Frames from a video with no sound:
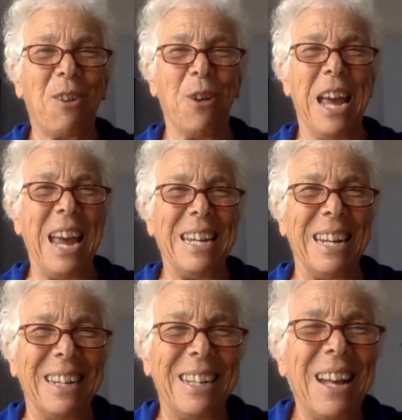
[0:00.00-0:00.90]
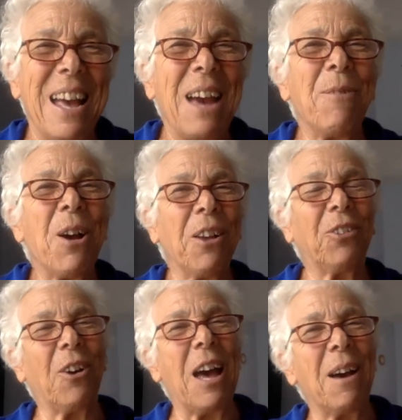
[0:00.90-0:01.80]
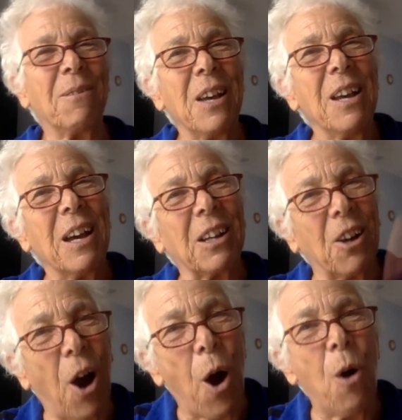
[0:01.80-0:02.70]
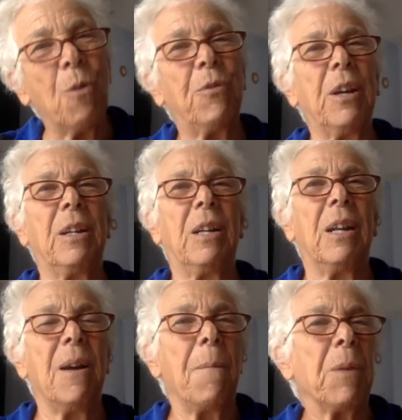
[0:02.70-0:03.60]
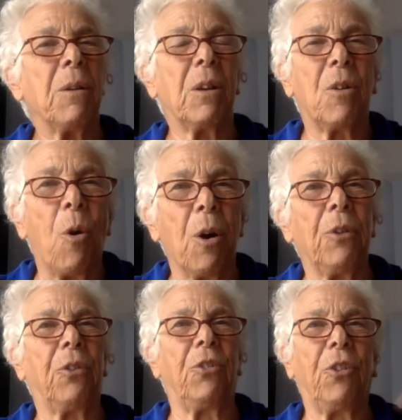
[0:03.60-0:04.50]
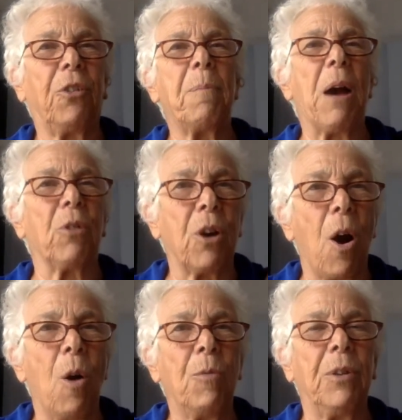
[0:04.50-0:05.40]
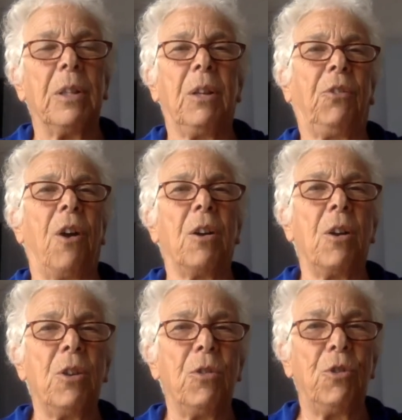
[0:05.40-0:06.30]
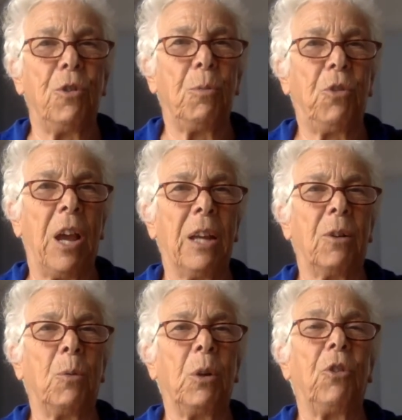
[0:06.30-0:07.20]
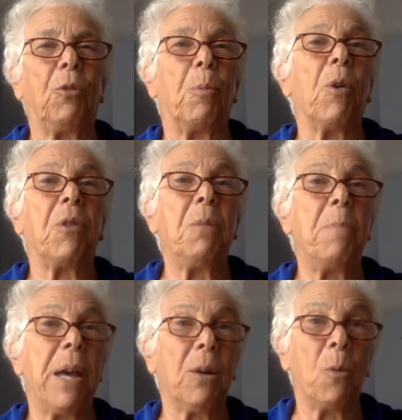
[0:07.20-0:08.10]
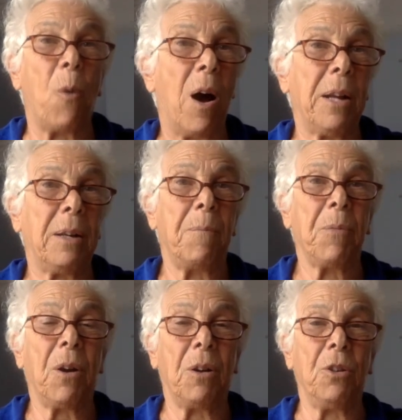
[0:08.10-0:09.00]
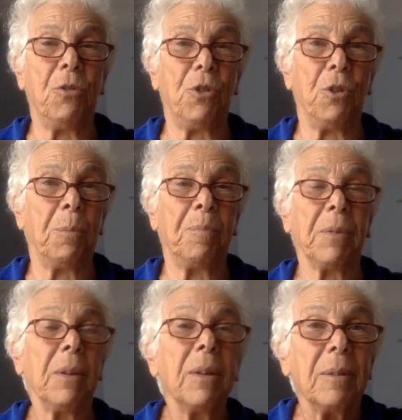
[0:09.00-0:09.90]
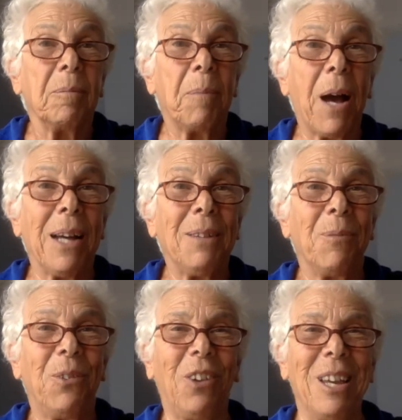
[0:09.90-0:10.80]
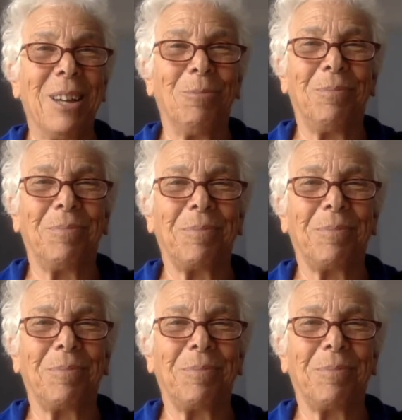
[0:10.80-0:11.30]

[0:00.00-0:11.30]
created. And we also have a COVID course just about COVID that's on our YouTube channel, which is Birthing Better One on YouTube. Bye. See ya.